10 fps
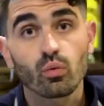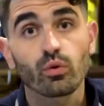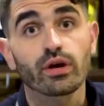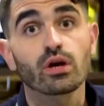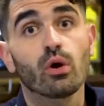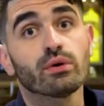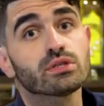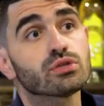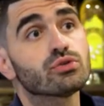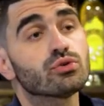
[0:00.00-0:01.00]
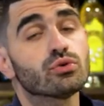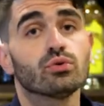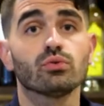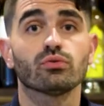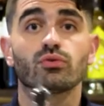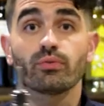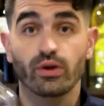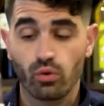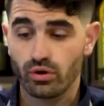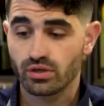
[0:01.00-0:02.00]
We are going to do
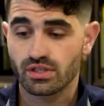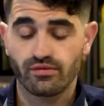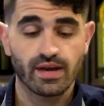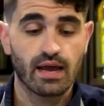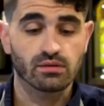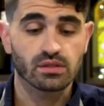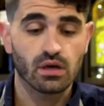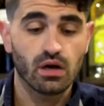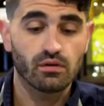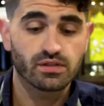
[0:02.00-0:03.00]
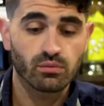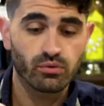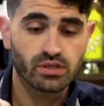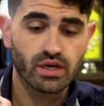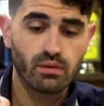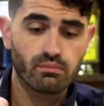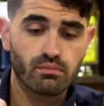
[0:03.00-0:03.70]
3/4 ounce of simple syrup.